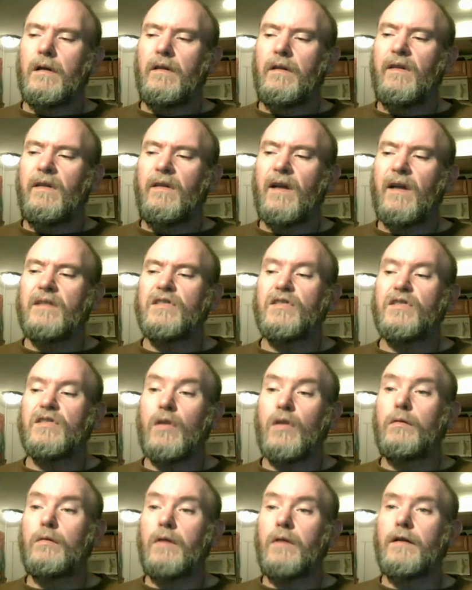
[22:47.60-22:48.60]
done
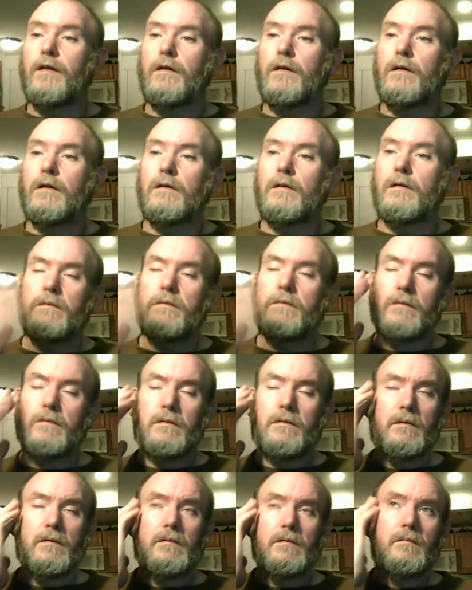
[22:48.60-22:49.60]
so little
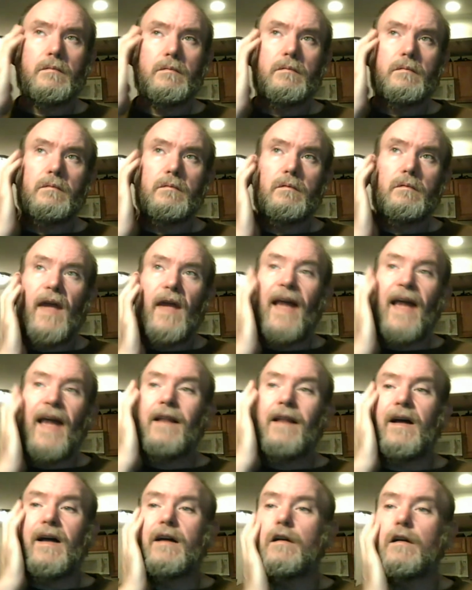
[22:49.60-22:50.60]

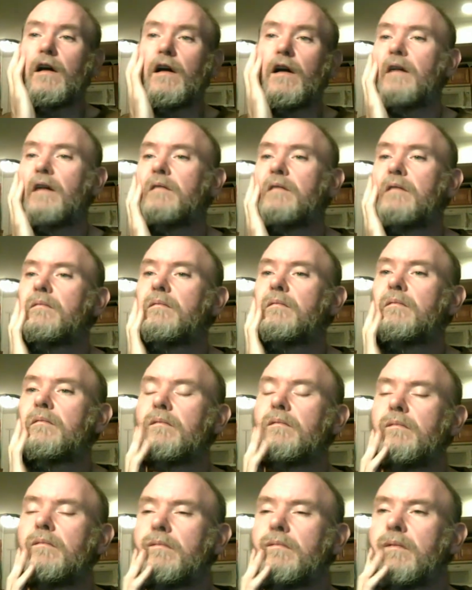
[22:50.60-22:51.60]
analog art
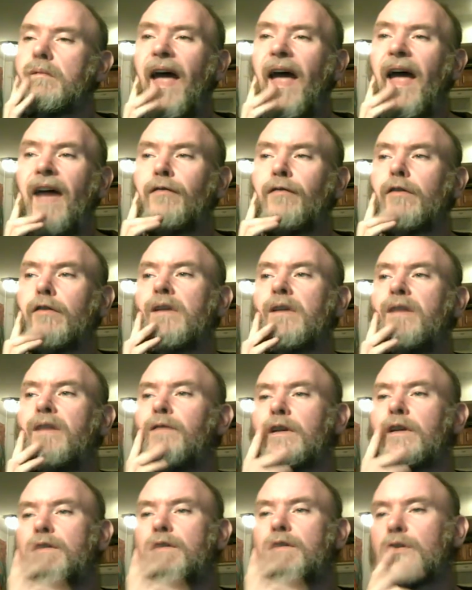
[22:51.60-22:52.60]
after
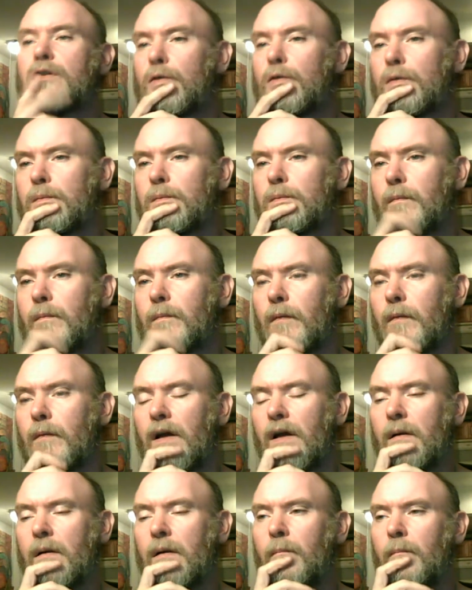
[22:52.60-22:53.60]
leaving school.
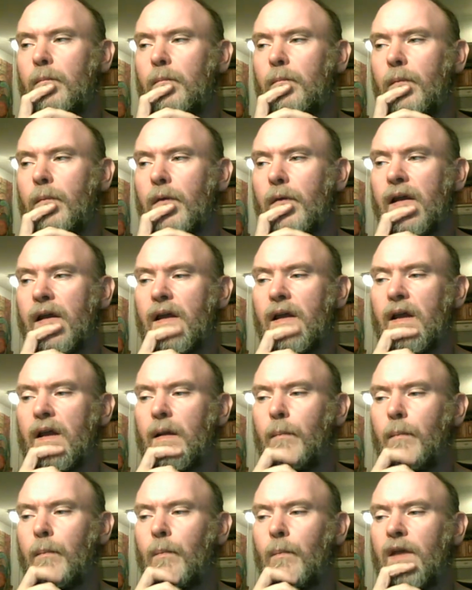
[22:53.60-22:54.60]
I'm
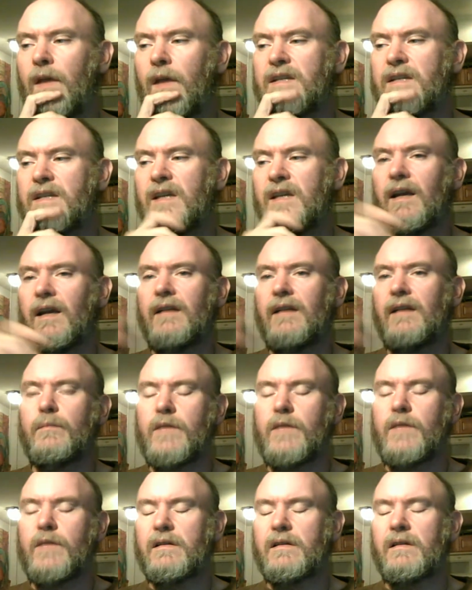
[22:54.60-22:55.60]
not saying I
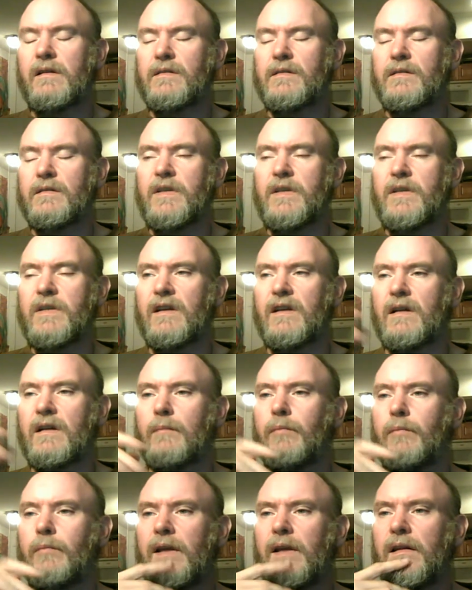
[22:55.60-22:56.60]
dismissed it
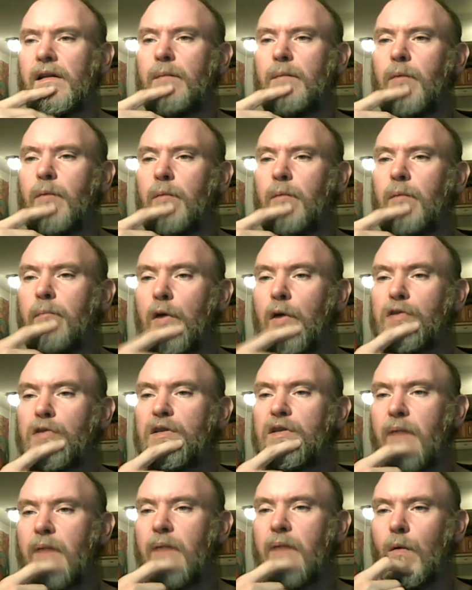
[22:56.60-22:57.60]
completely, but most
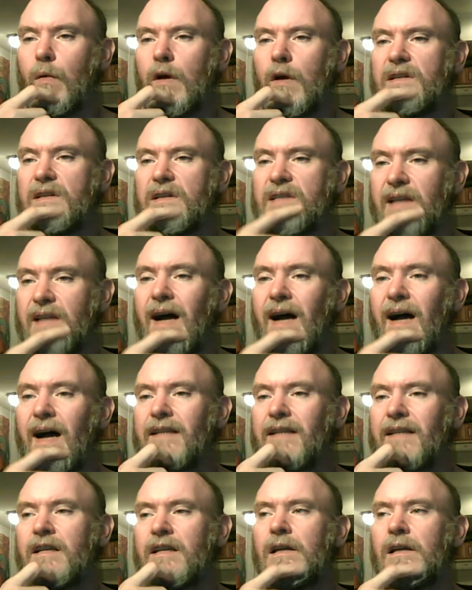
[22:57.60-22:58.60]
of my work is
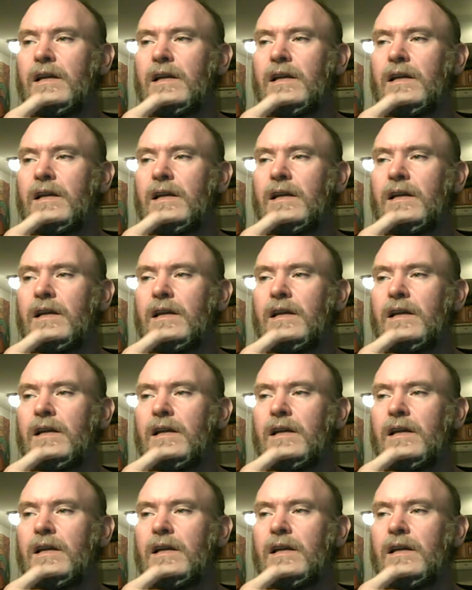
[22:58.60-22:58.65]
not